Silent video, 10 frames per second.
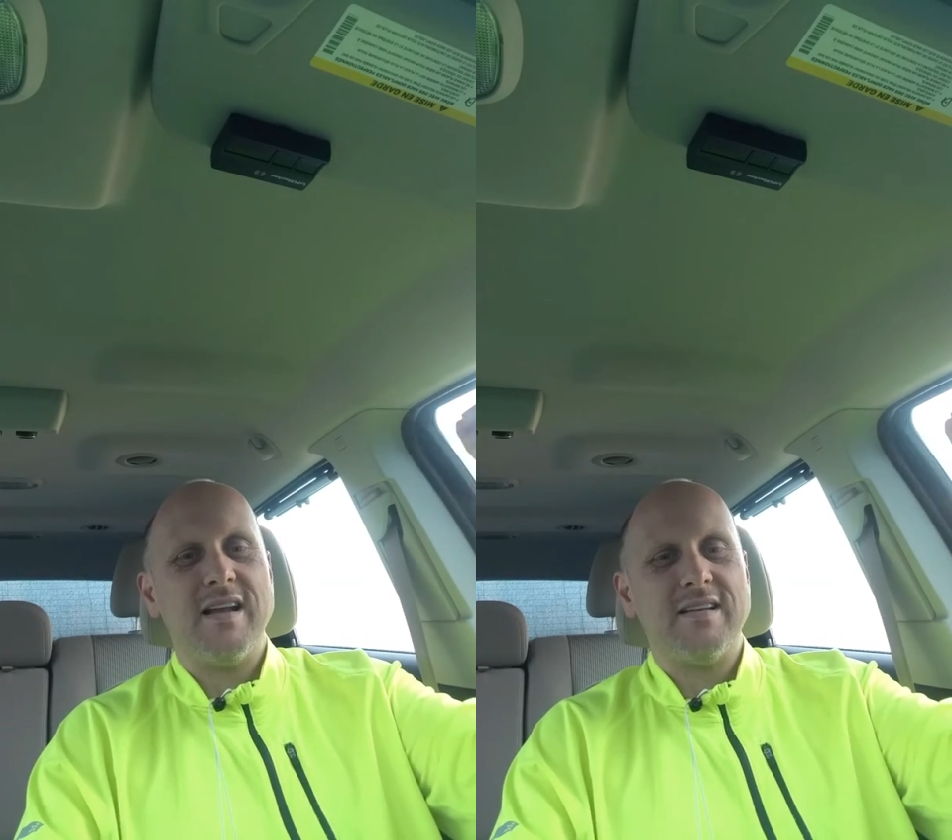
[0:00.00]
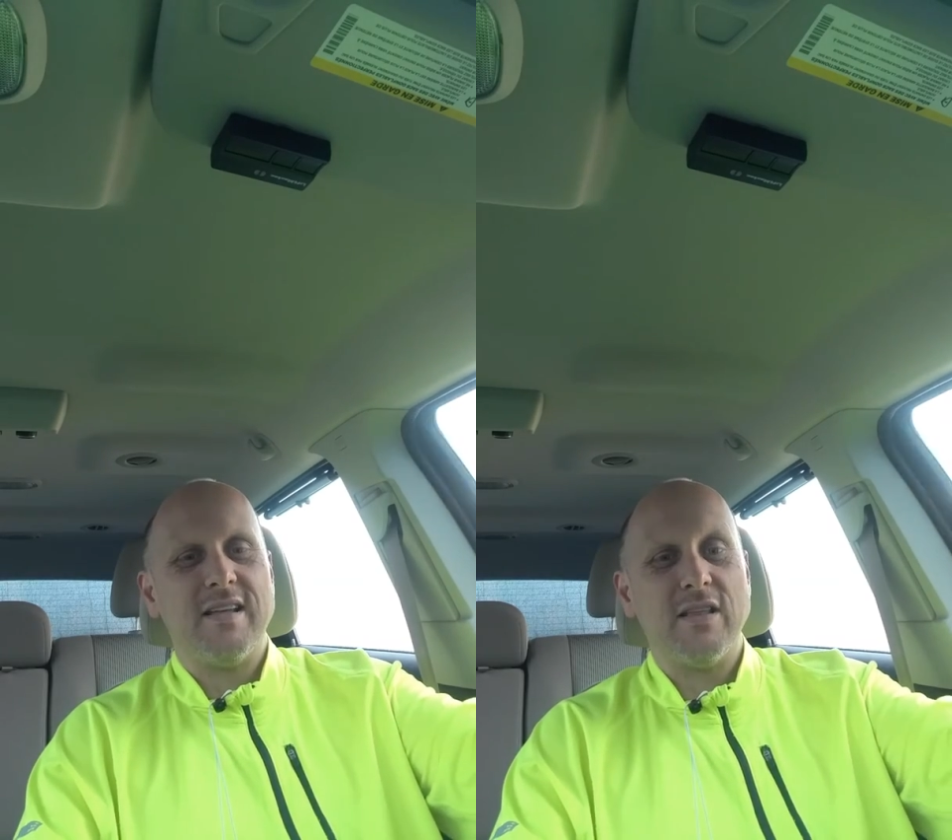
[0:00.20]

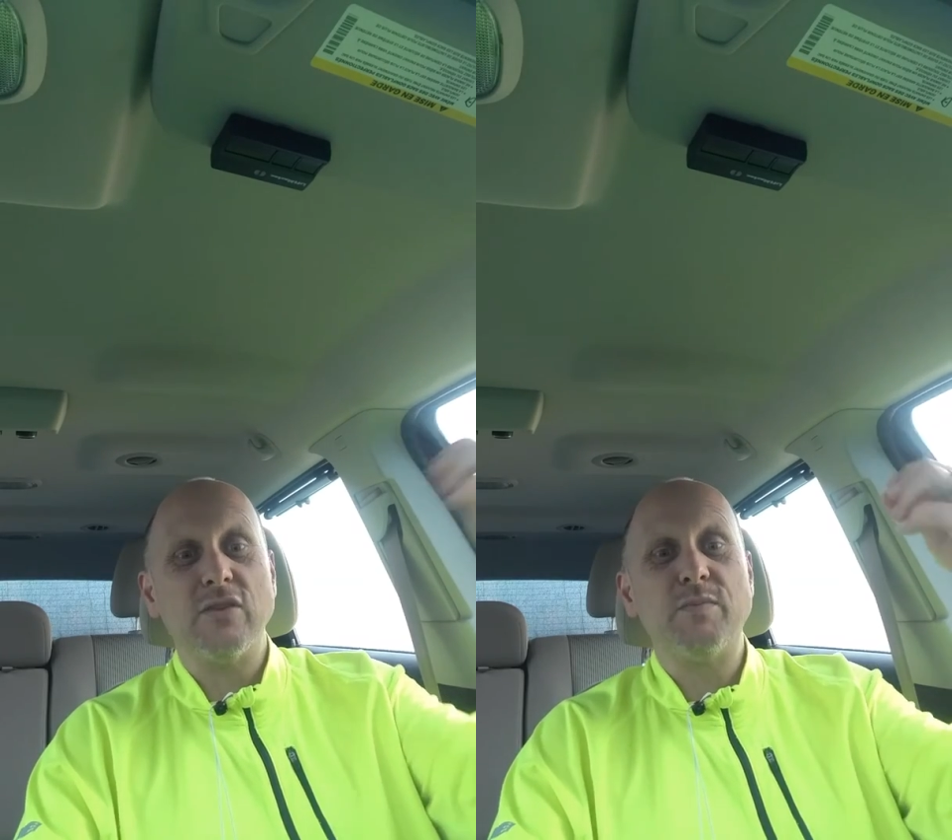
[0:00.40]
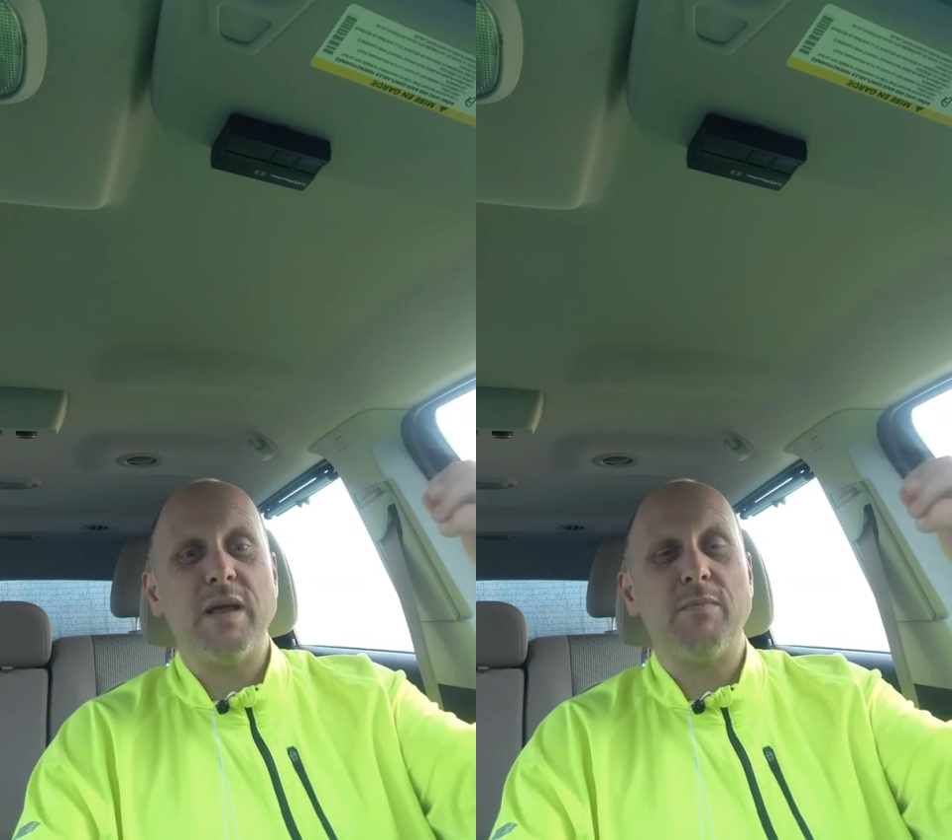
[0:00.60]
to
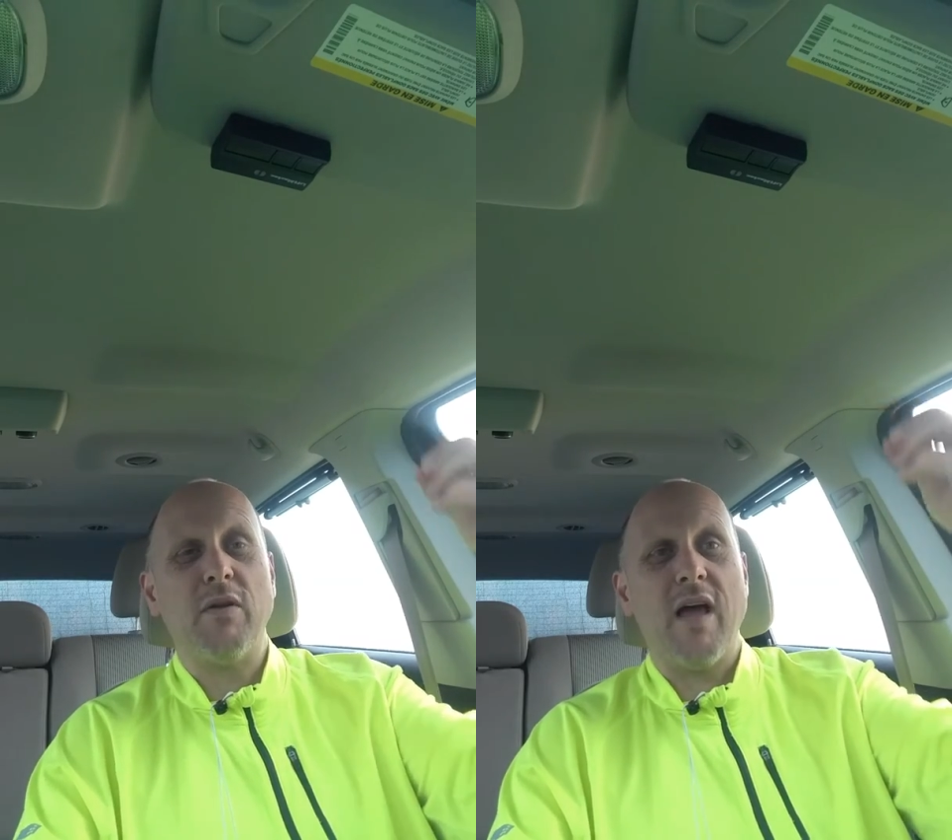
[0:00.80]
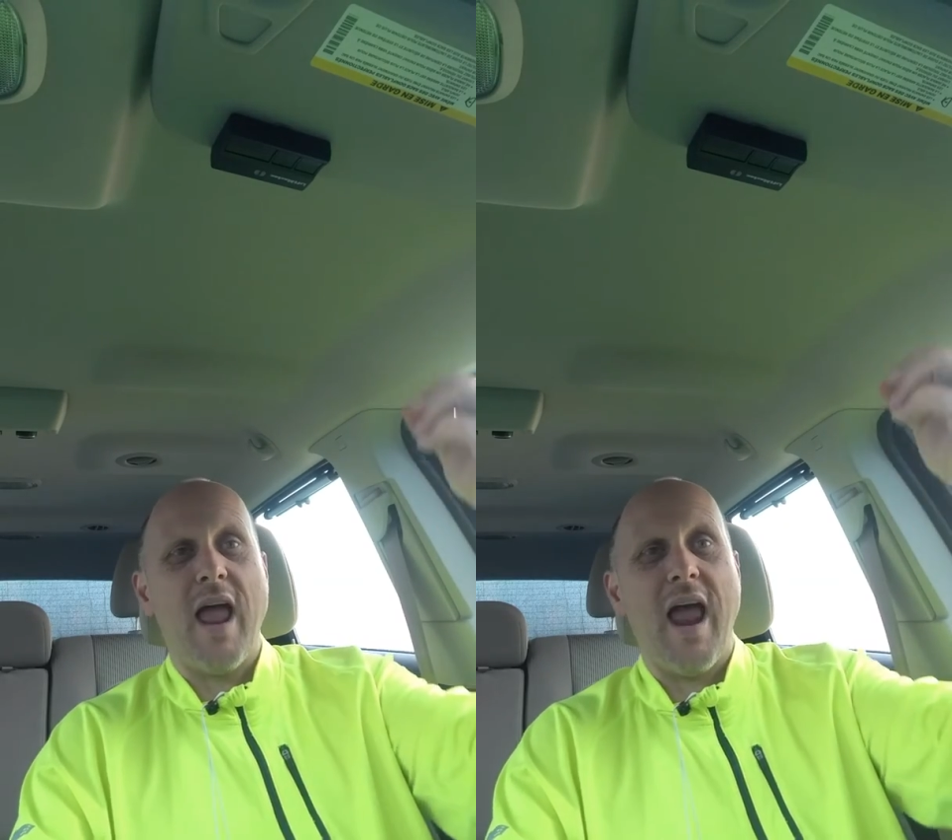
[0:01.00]
those
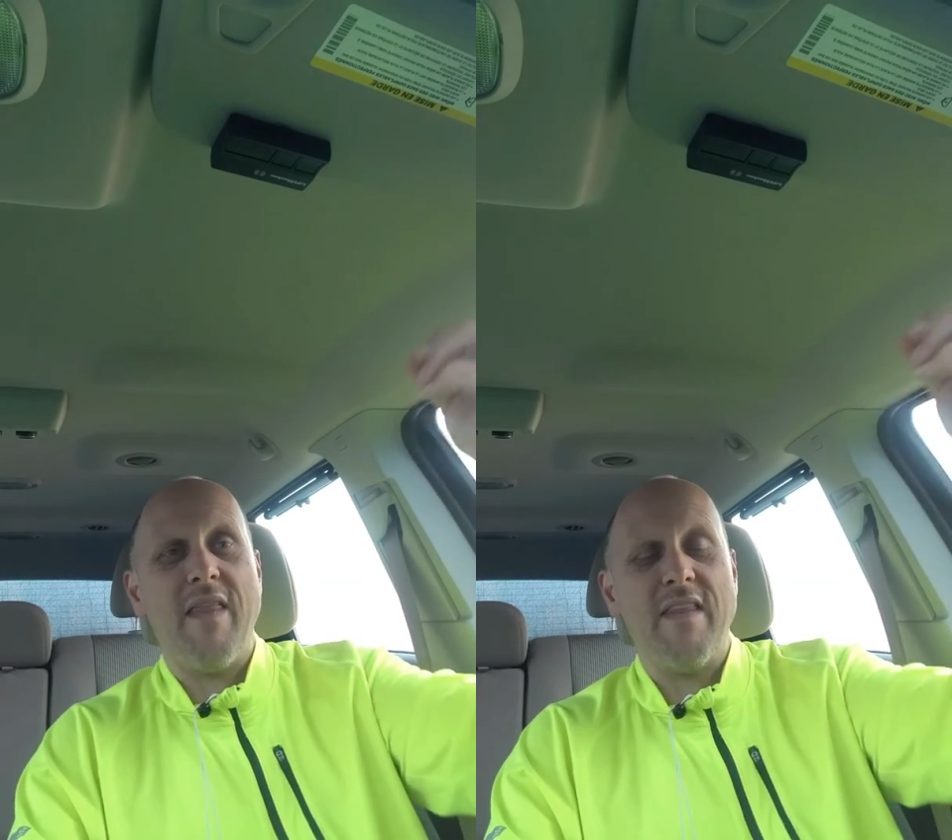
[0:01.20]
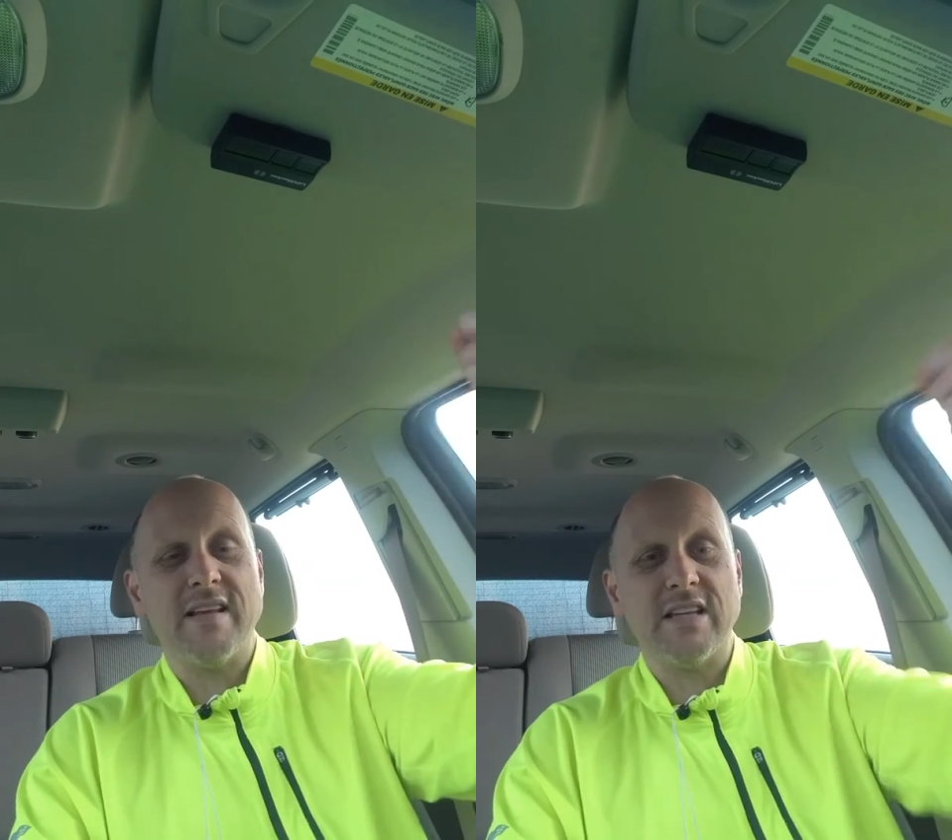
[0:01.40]
people
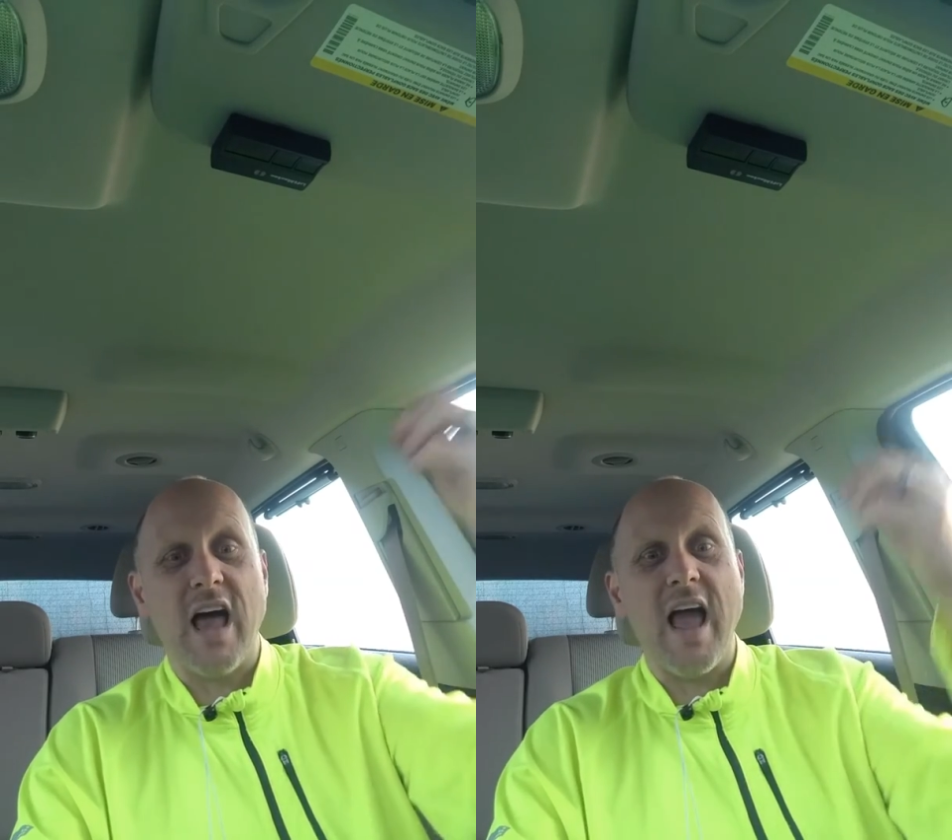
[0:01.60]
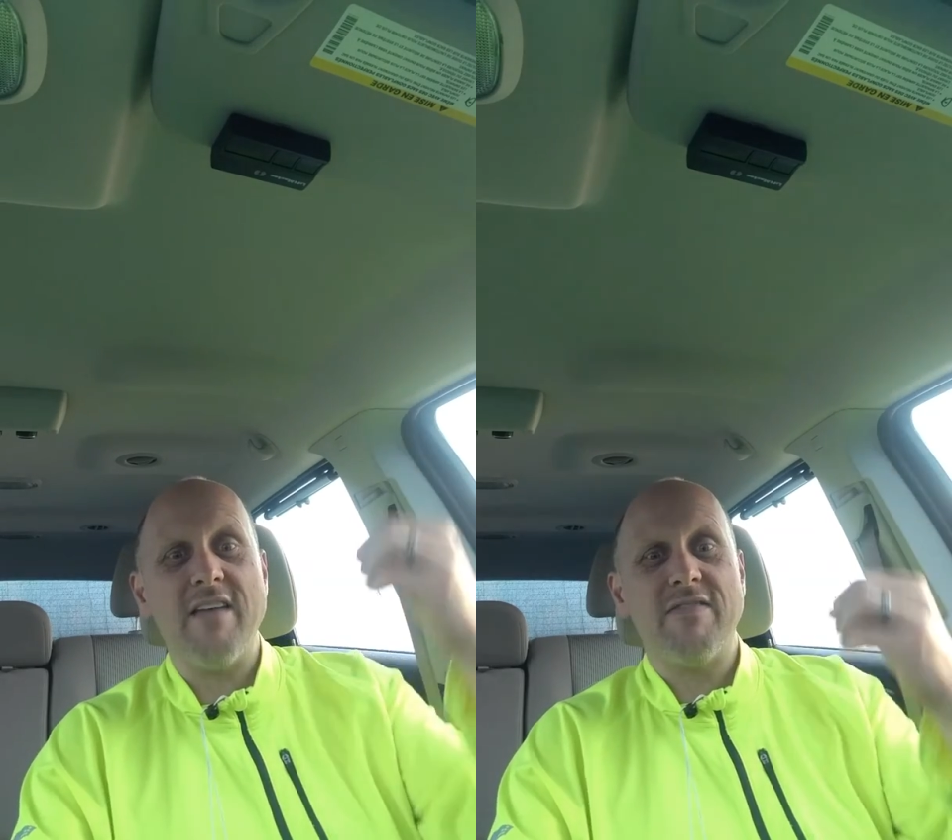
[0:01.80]
and this
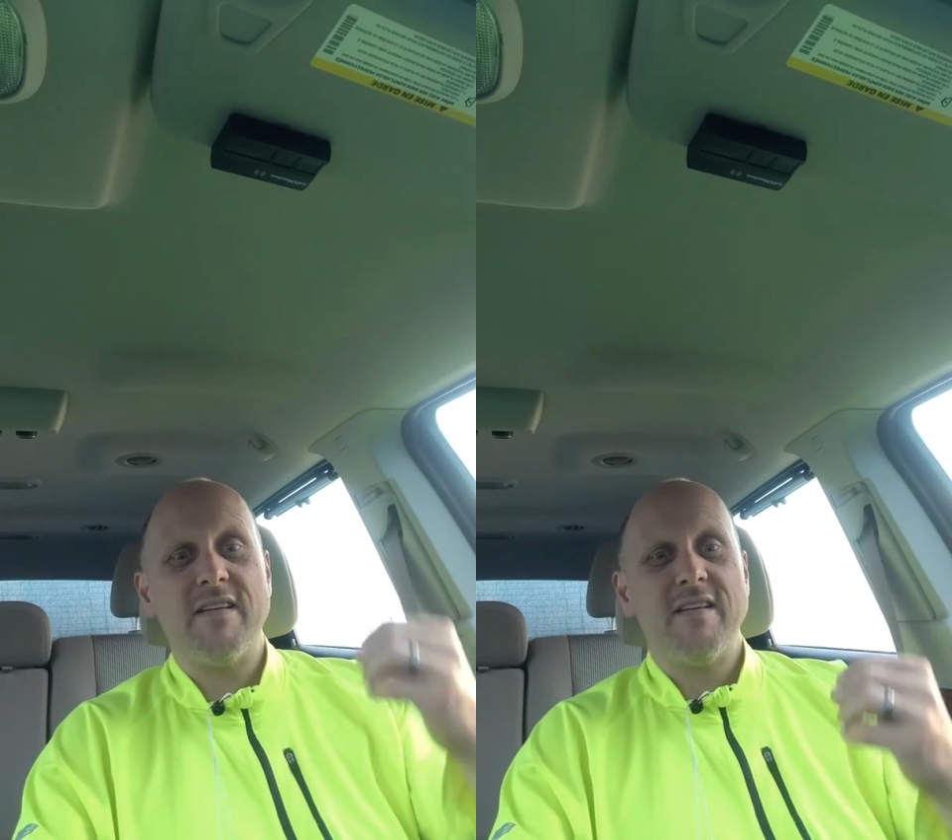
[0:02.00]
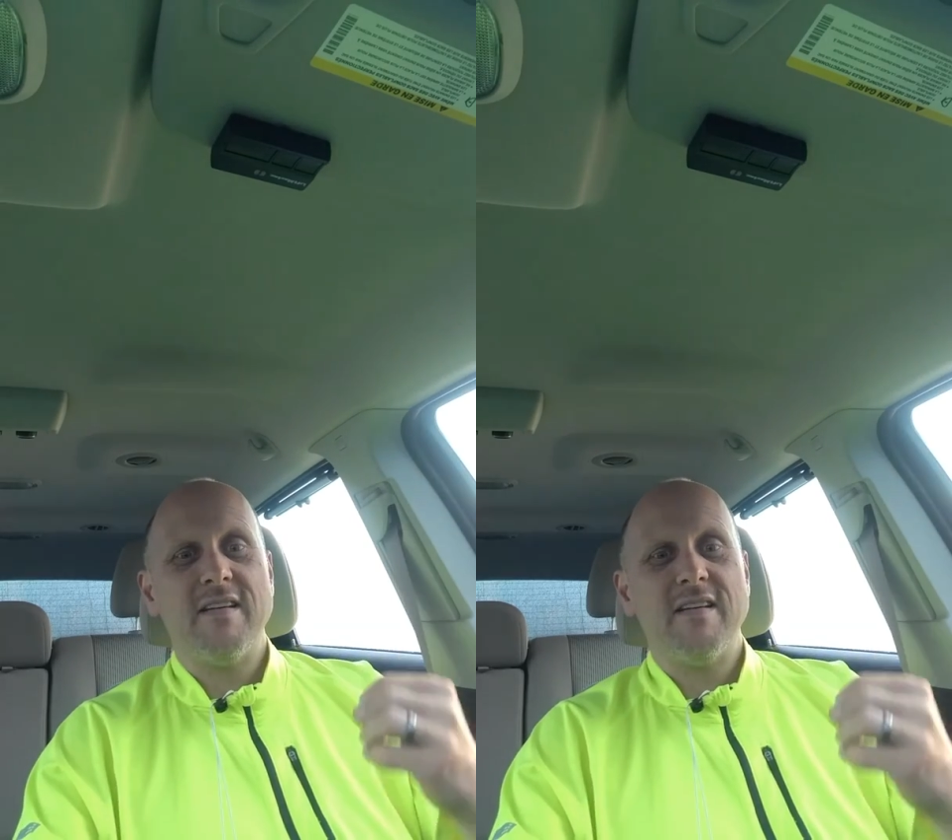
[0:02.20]
life,